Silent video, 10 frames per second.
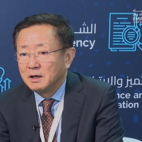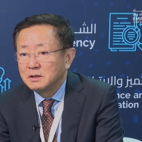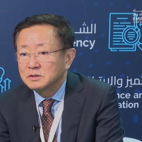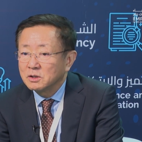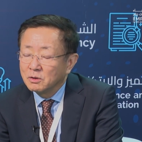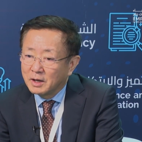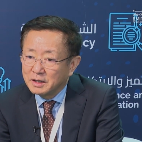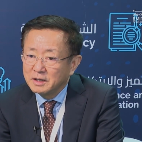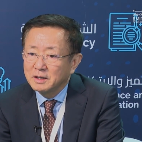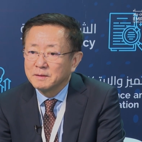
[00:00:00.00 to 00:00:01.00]
So I
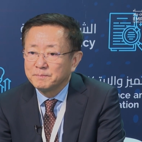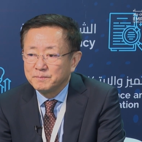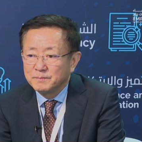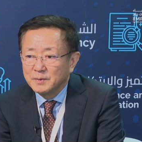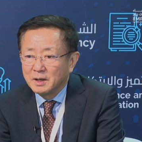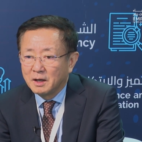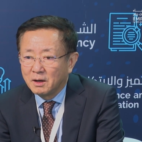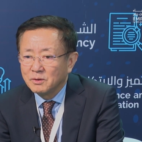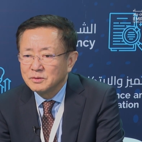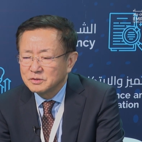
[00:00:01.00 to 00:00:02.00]
think
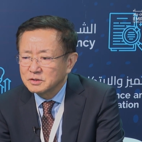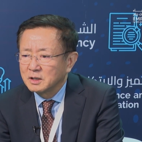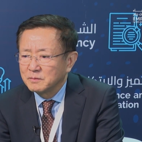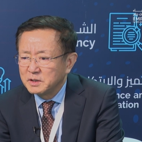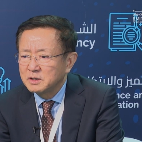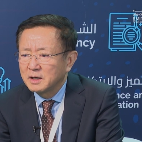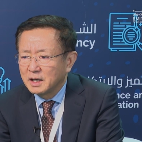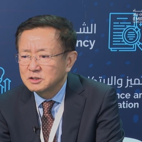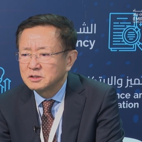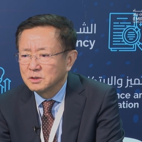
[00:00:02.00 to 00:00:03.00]
all this kind of
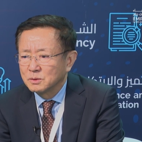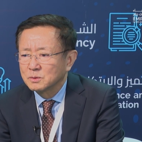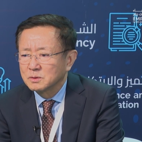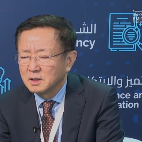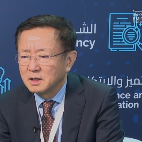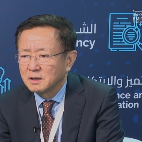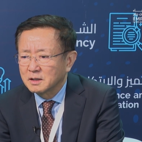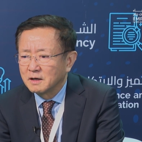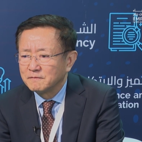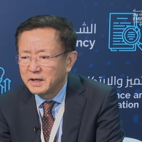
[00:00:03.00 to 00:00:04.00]
international
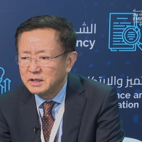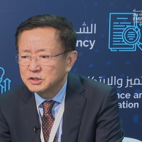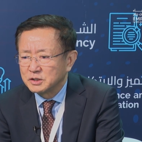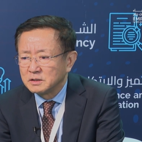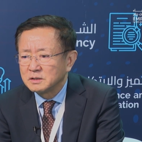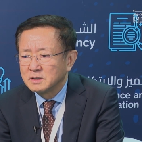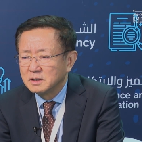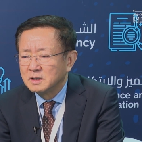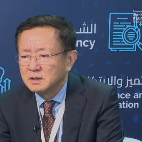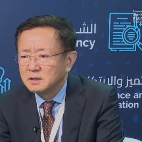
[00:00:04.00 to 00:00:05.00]
convention
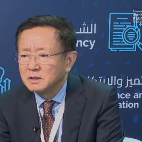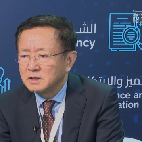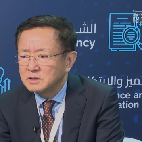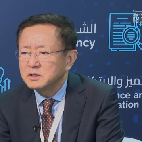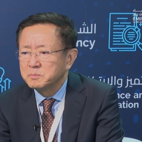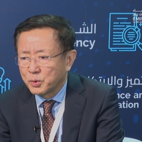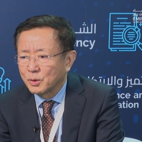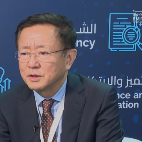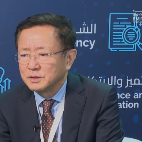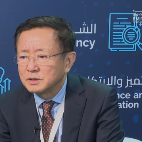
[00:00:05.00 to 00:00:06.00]
is
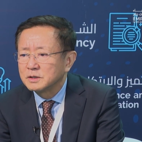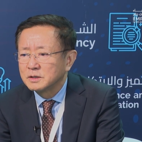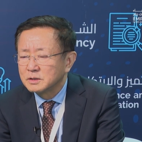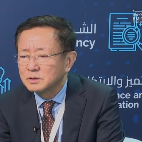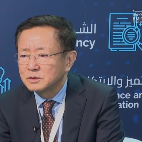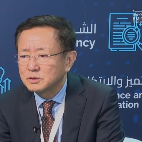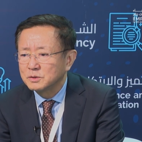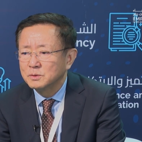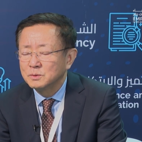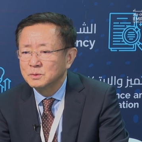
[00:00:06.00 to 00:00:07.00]
important
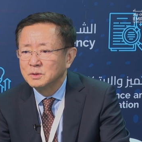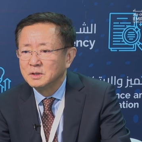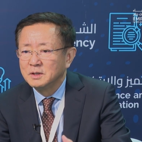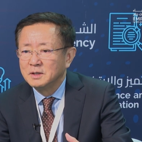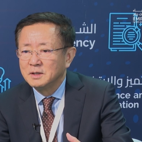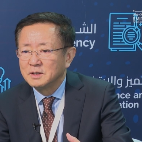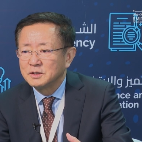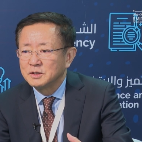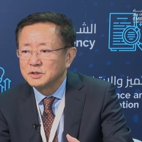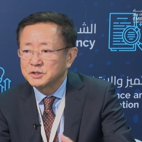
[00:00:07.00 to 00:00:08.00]
to
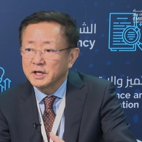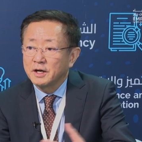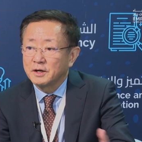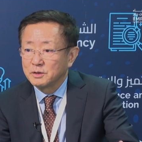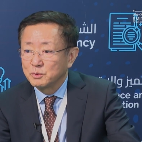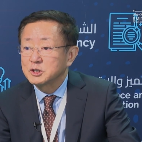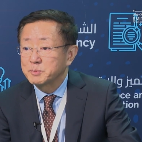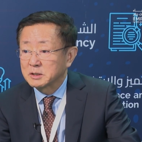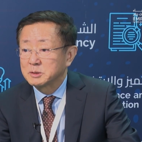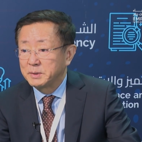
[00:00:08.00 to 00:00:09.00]
share the
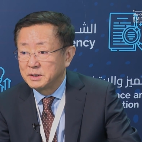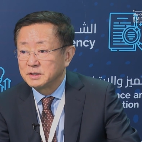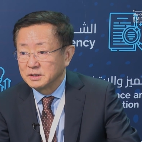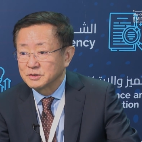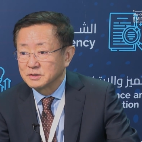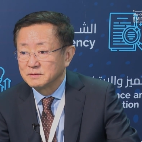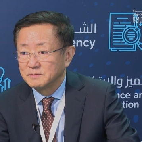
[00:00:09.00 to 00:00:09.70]
responsibilities